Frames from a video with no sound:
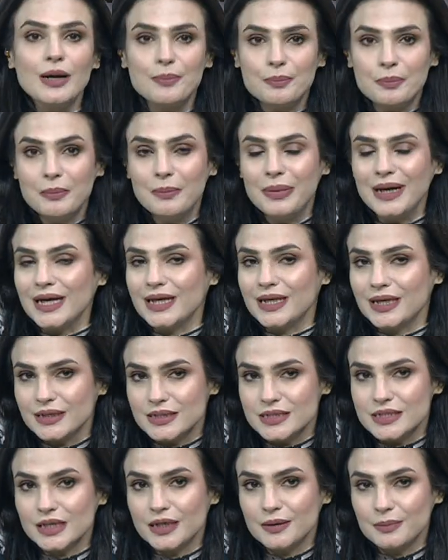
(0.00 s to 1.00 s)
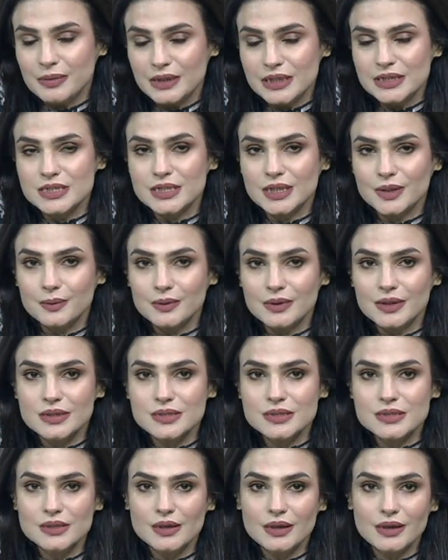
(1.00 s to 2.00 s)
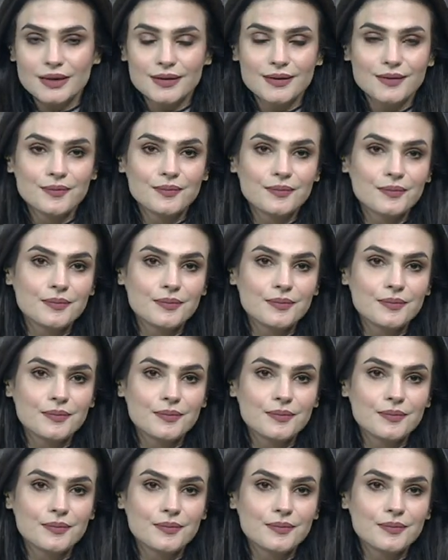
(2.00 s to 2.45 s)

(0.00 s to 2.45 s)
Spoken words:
cook-up by India. Please stay with us.